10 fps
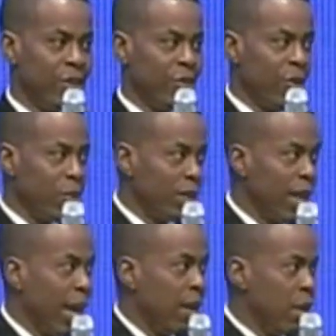From the
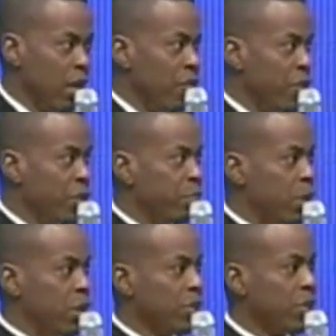timing of his
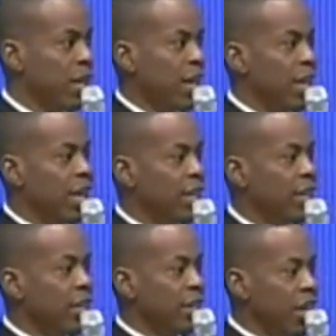birth
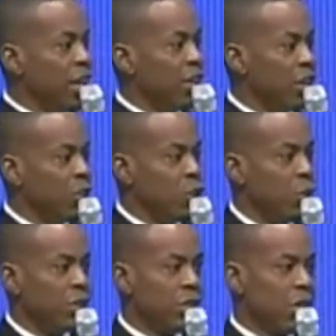in Canaan to
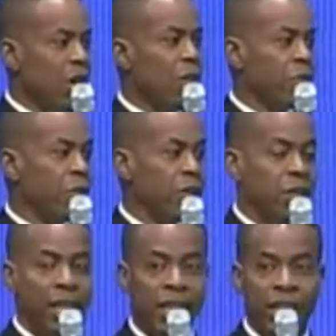his
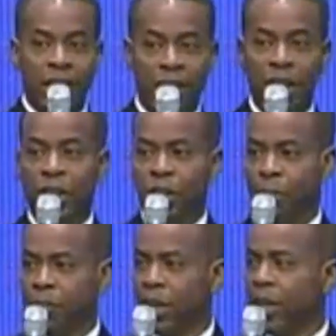coffin in Egypt,